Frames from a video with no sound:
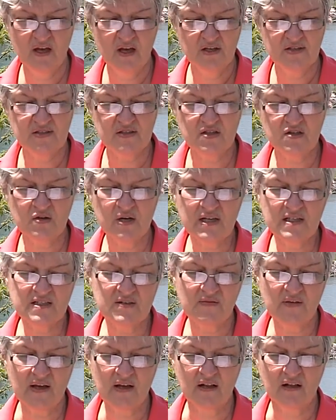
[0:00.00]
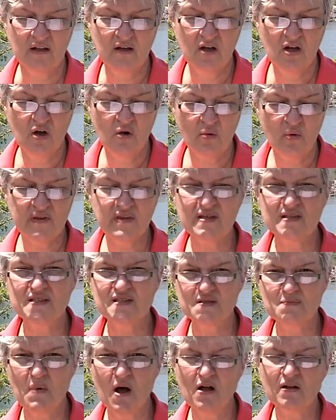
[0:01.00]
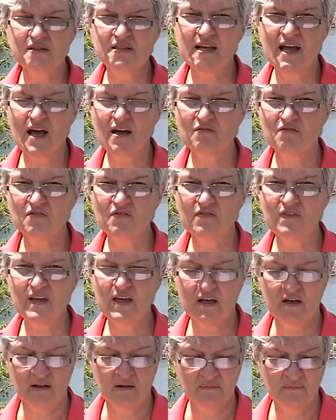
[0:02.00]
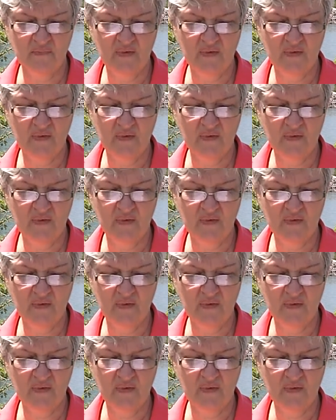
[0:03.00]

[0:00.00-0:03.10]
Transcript: Streetsville, with its small town feel,